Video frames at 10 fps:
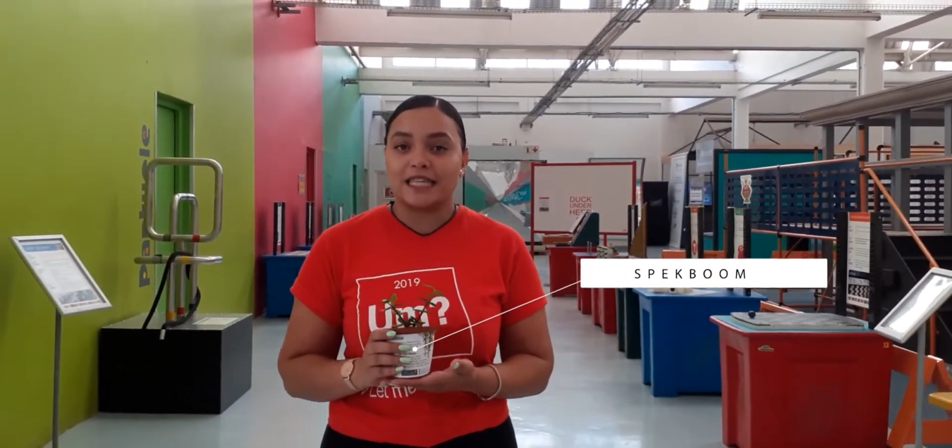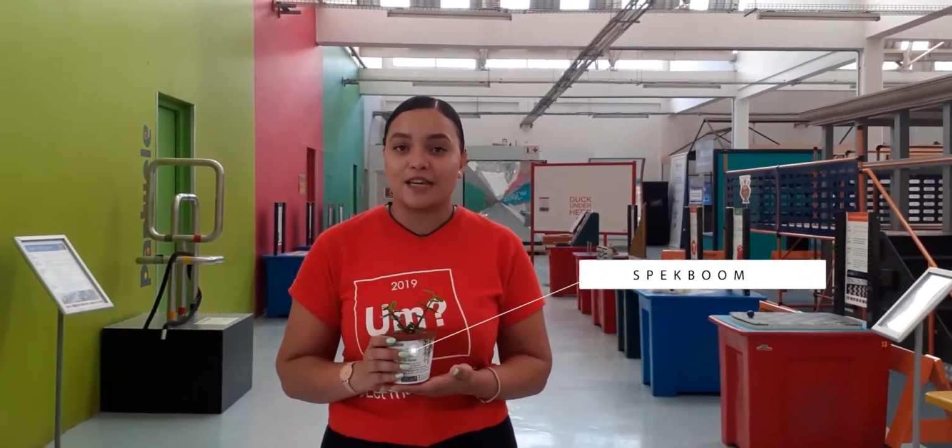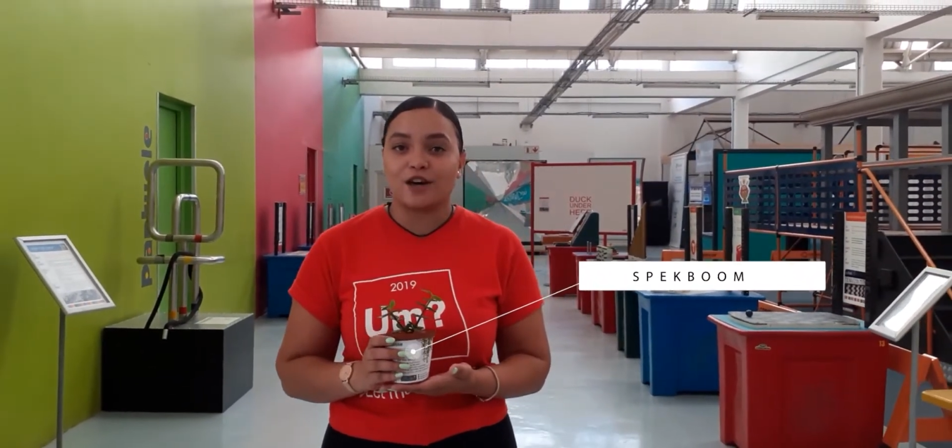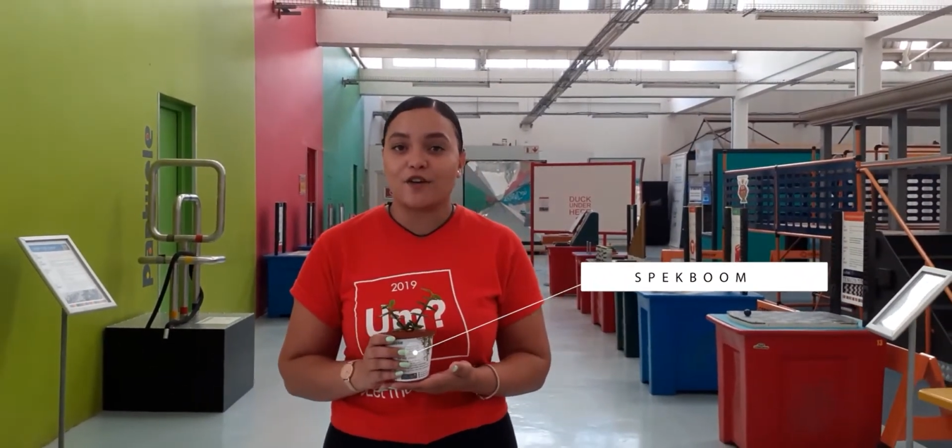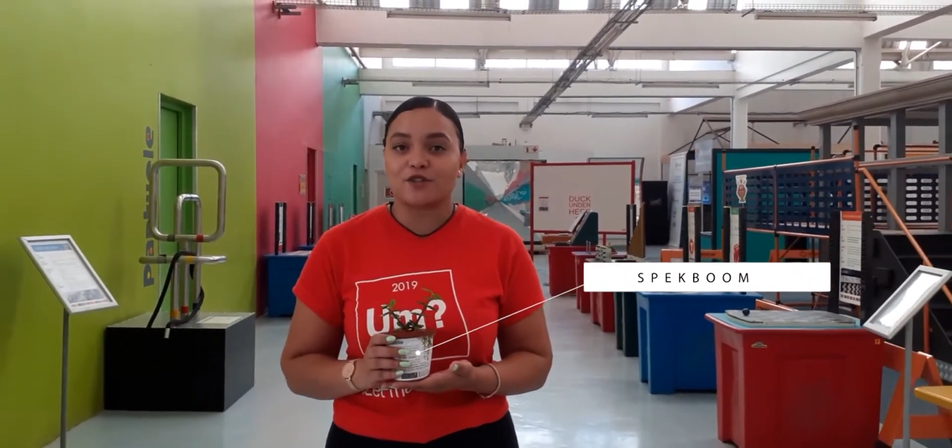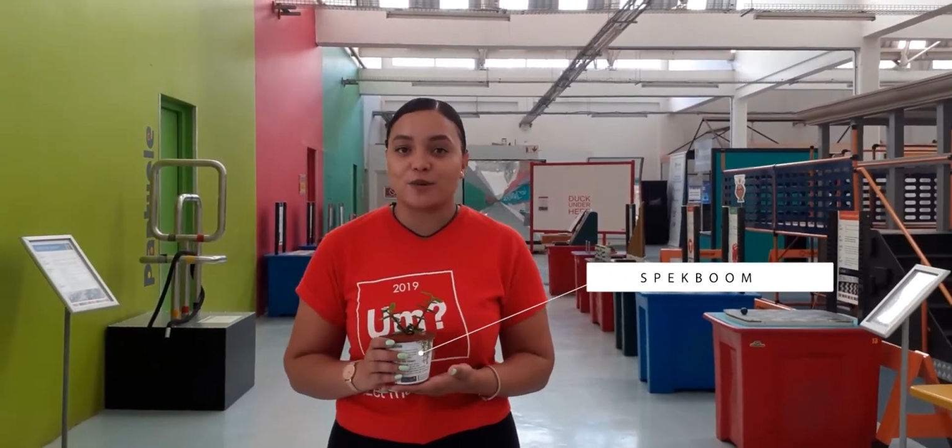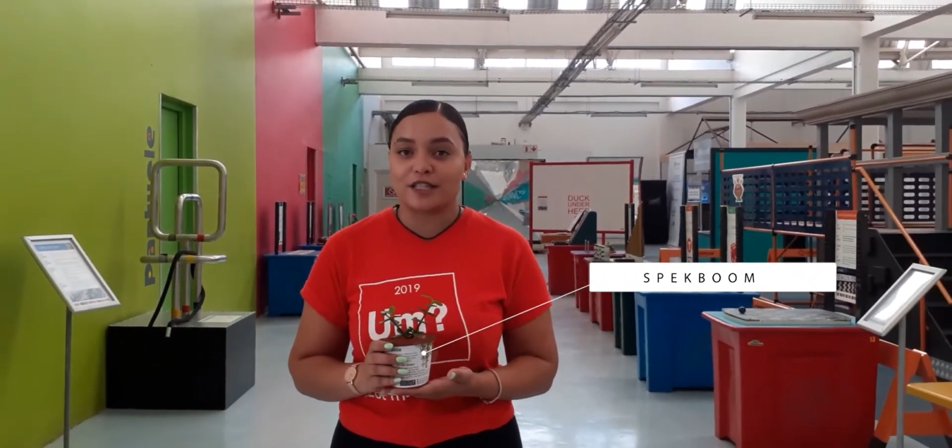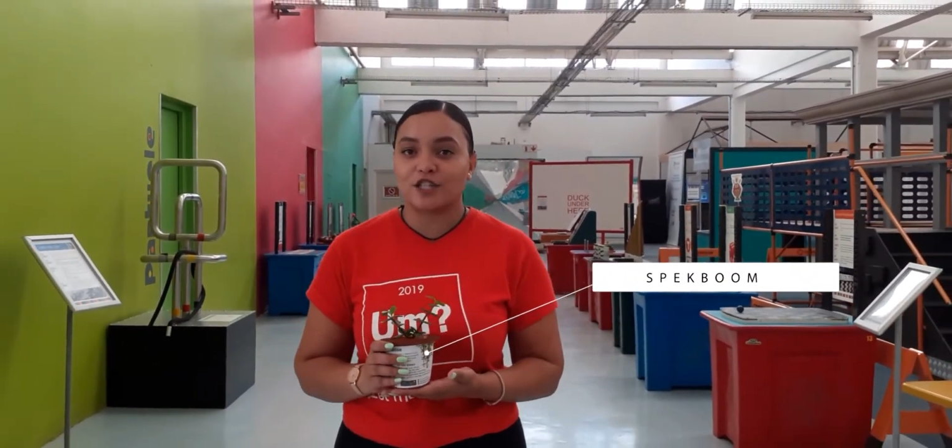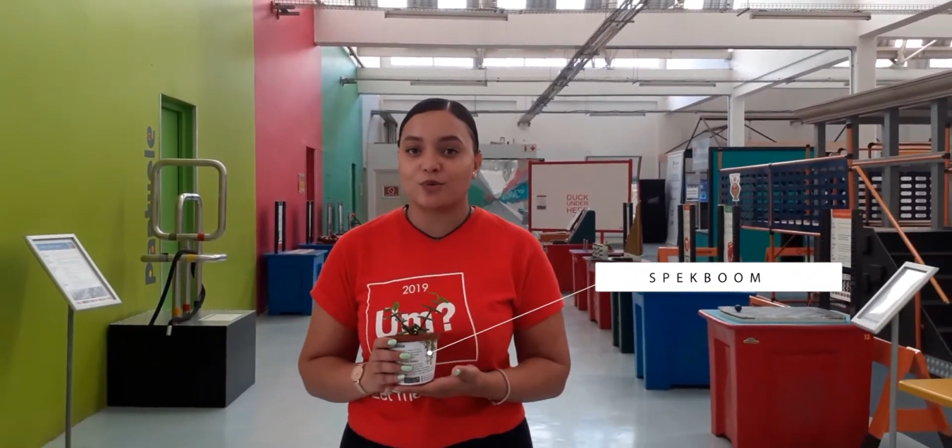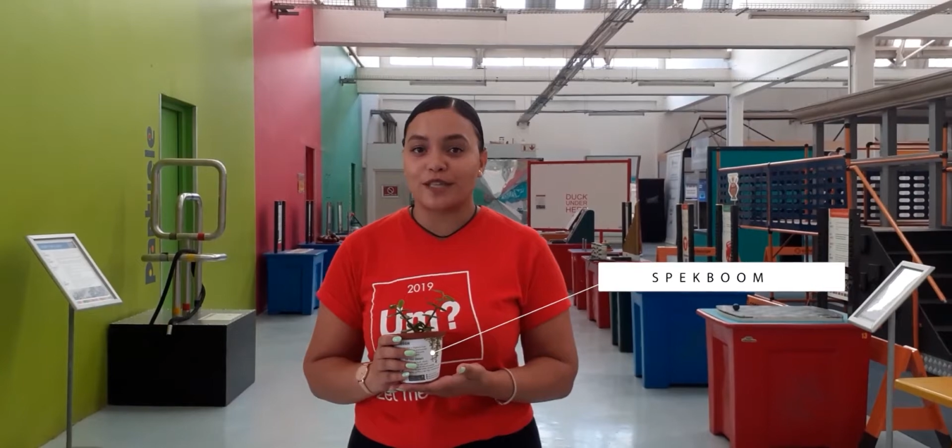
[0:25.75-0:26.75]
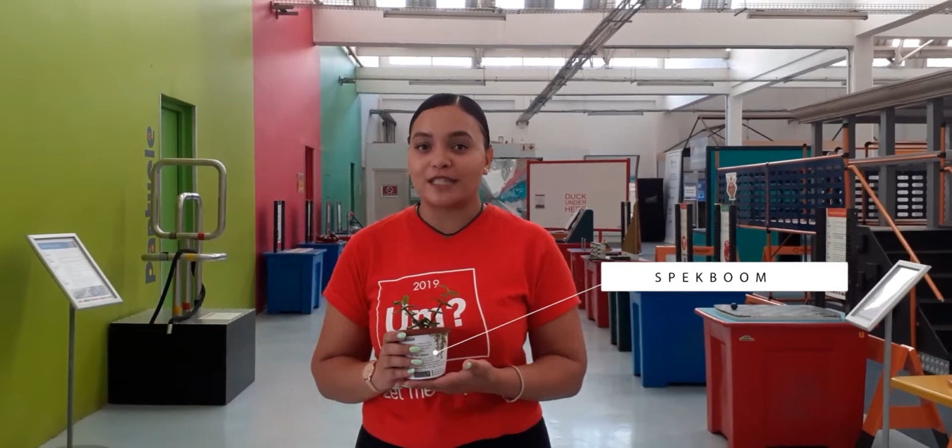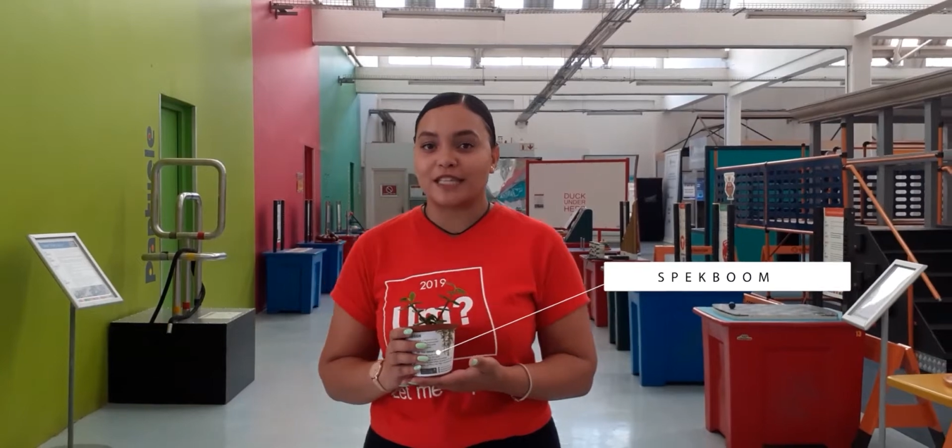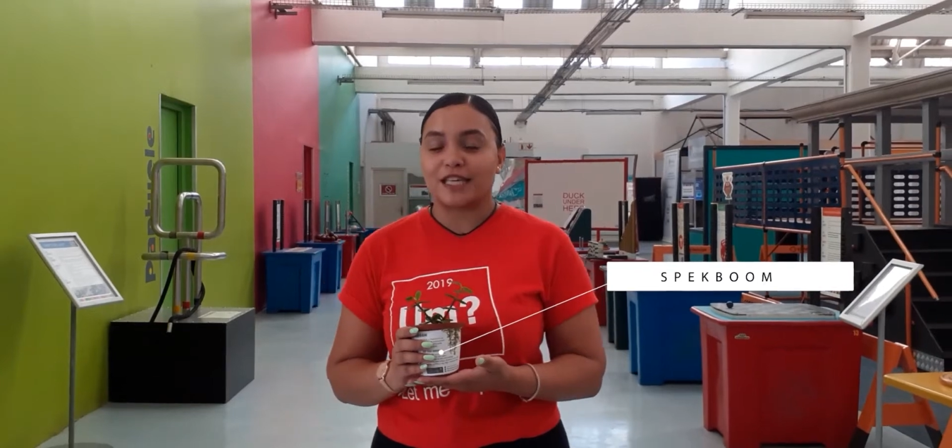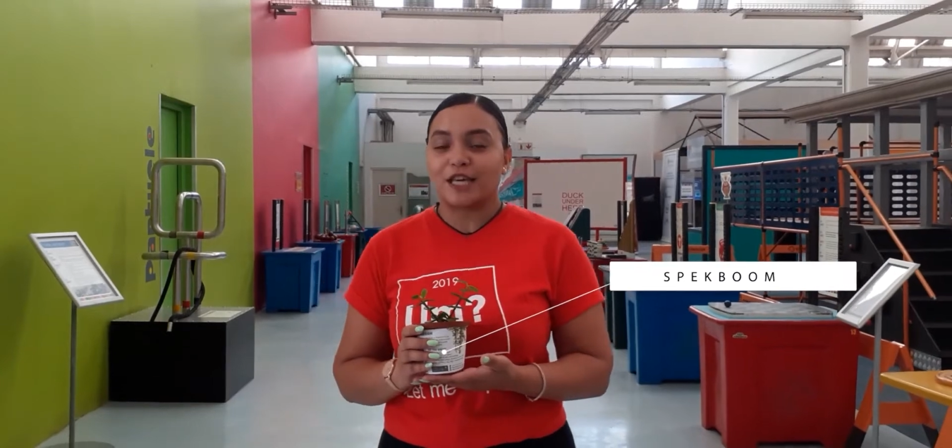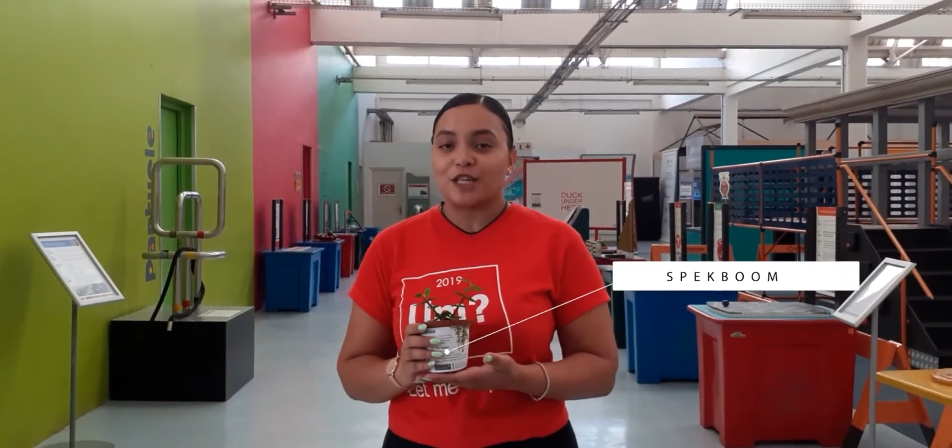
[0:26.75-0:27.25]
year of
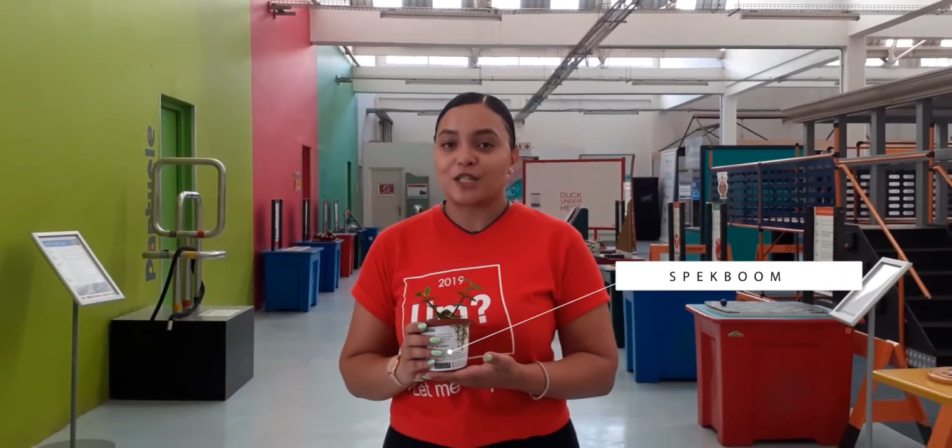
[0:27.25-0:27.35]
2020.